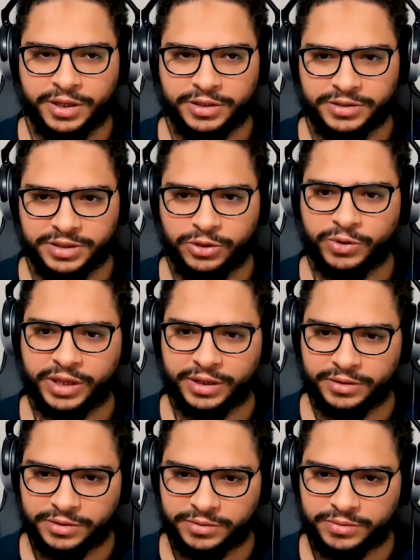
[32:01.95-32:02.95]
Then you
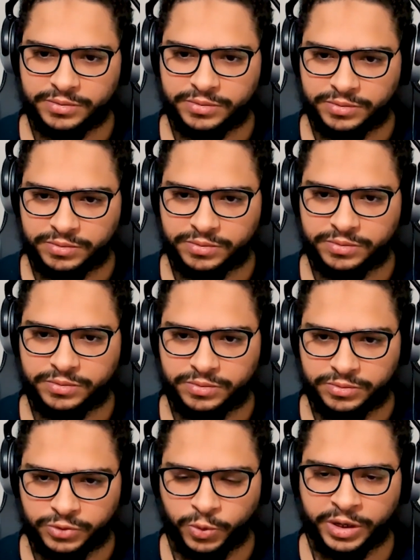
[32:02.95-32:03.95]
can
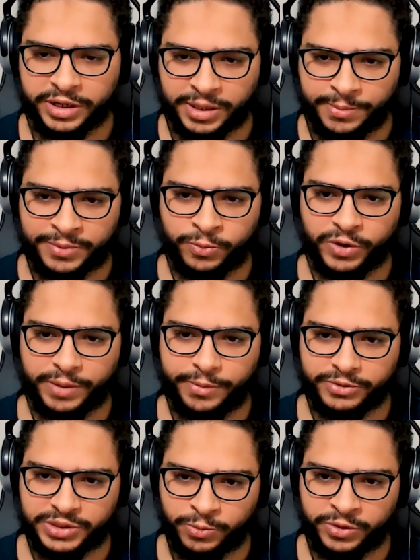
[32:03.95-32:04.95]
talk a little bit more about
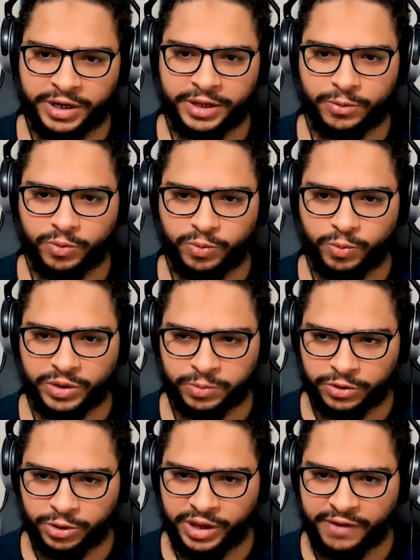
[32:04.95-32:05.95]
the modeling, what
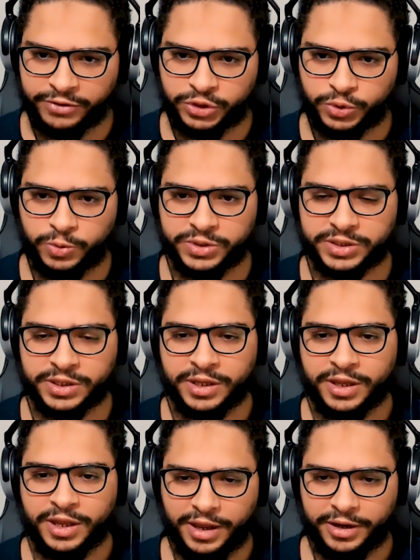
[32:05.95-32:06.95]
model you have choose
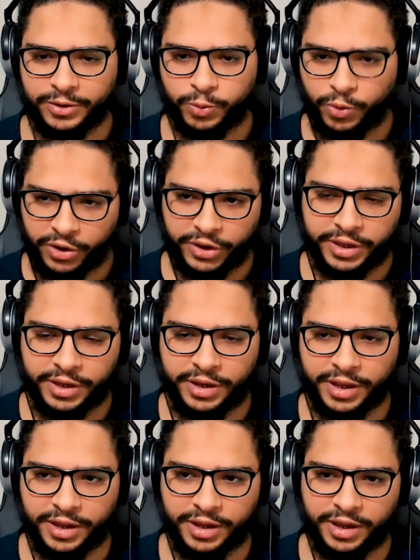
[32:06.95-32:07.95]
and why,
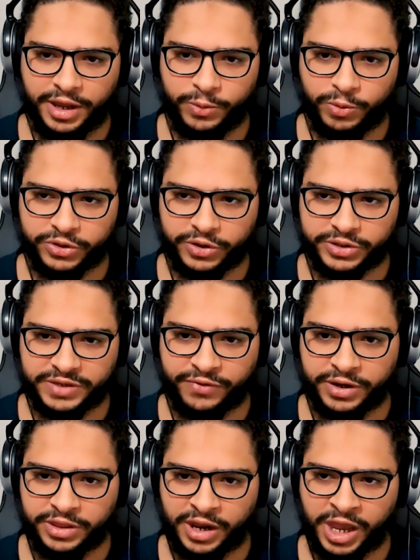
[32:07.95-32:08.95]
and what are the
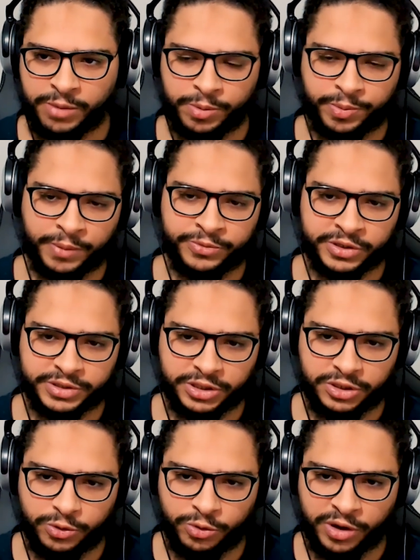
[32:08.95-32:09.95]
final hyperparameters
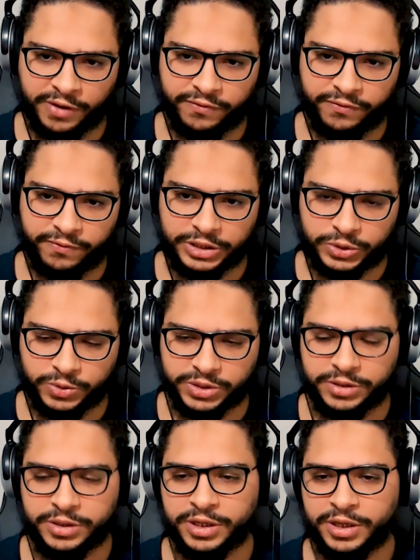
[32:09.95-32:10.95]
that you have chosen.